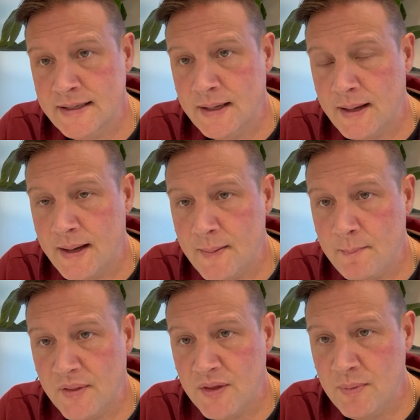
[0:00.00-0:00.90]

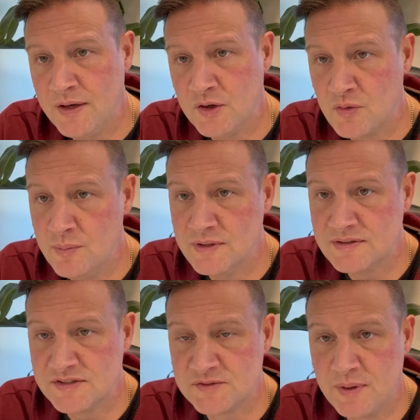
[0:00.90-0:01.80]
But they made an agreement
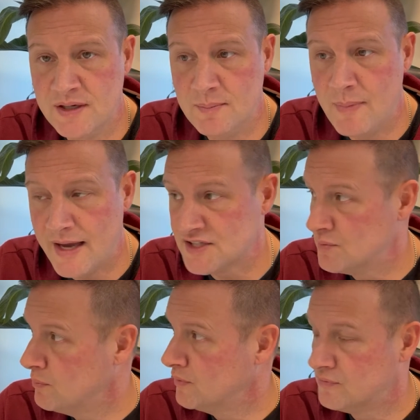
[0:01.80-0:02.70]
to spend a
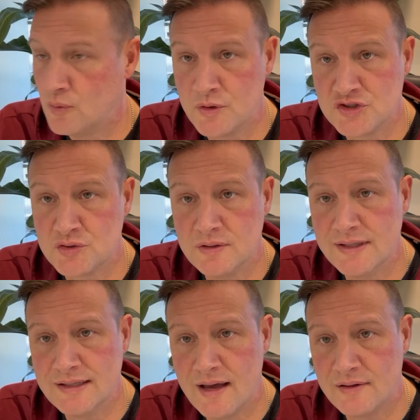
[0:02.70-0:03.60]
maximum of $4
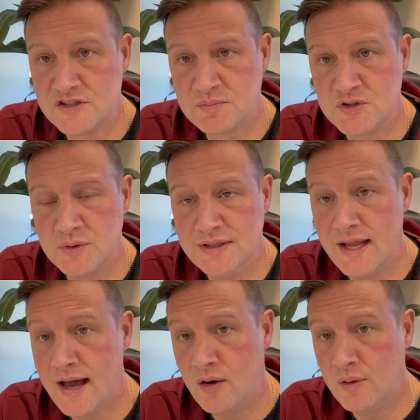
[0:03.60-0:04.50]
trillion between
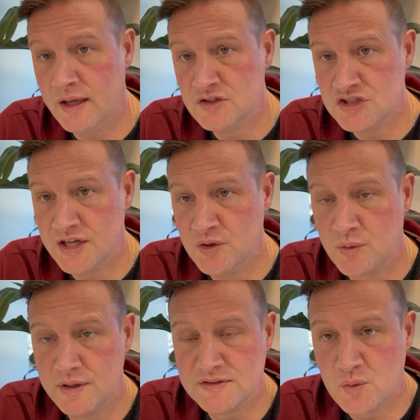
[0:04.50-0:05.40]
now and
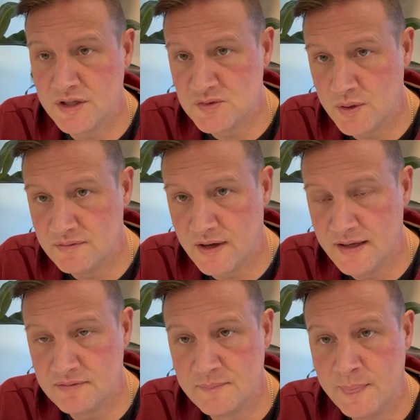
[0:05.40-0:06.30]
January of
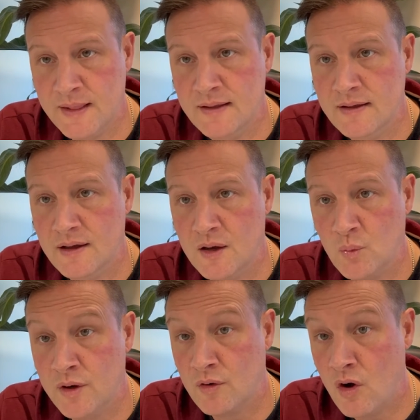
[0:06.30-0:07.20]
2025.
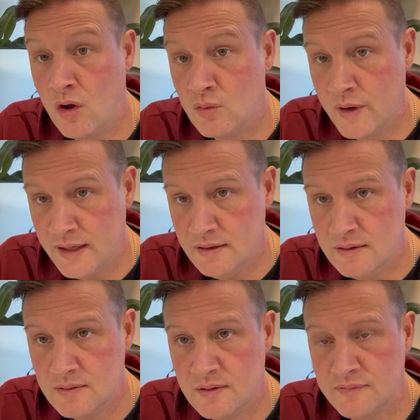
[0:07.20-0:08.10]
We are
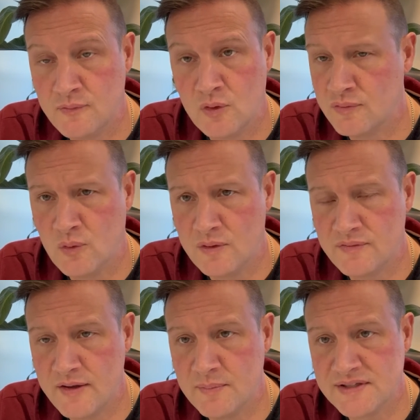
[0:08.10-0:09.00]
already, 4 or
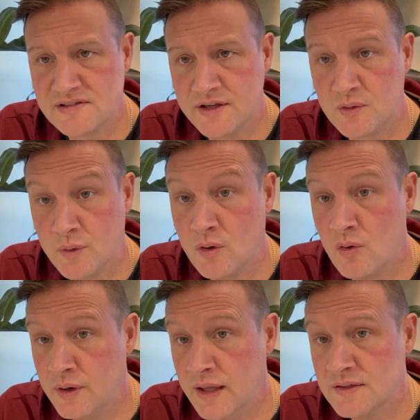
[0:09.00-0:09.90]
5 months later, we're
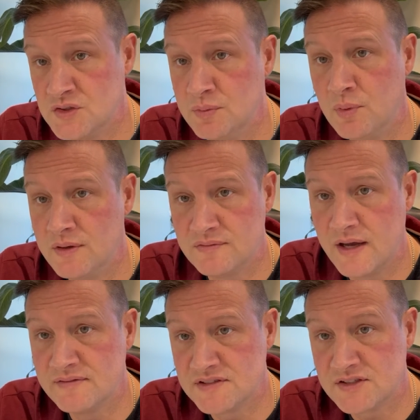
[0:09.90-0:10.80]
already at
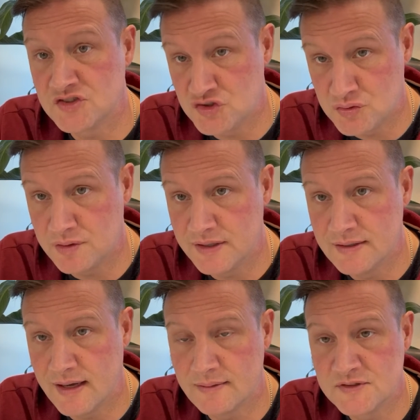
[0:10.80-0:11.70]
$2.56 trillion
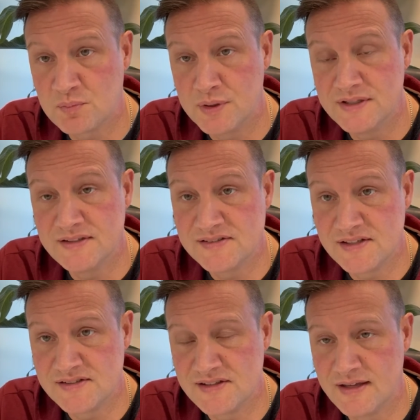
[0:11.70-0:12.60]
printed
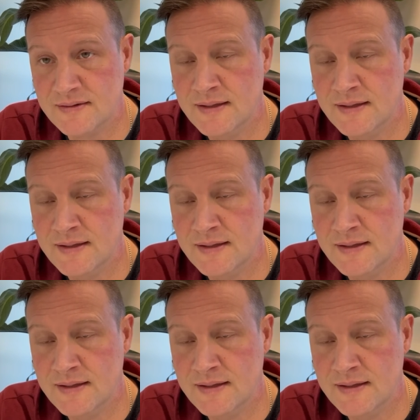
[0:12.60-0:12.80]
since then.